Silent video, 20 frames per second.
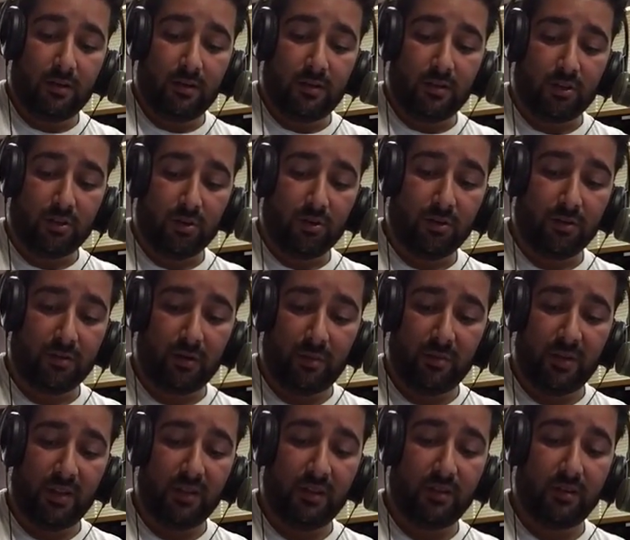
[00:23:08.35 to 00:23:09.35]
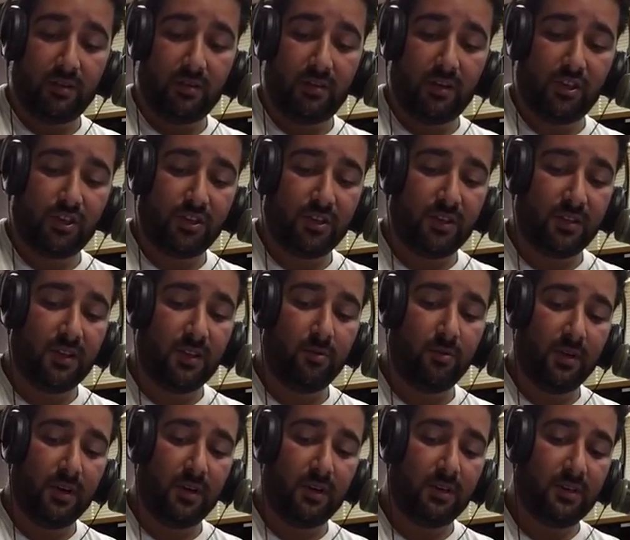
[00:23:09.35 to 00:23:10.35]
So Deshtat
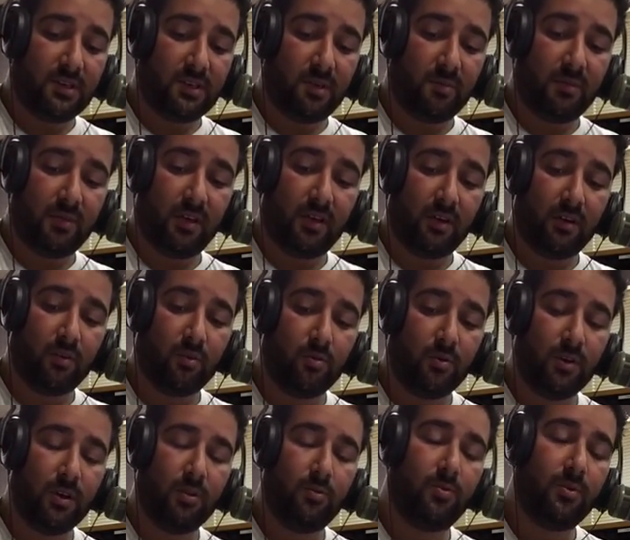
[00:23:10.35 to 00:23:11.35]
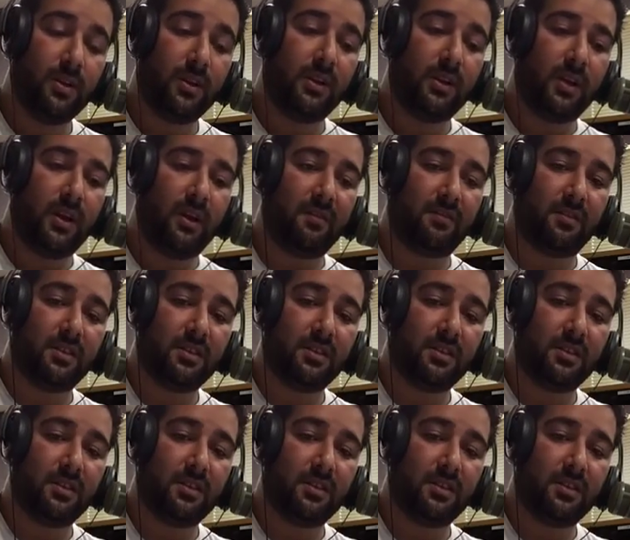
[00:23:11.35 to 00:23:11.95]
Nineveh is something we really have.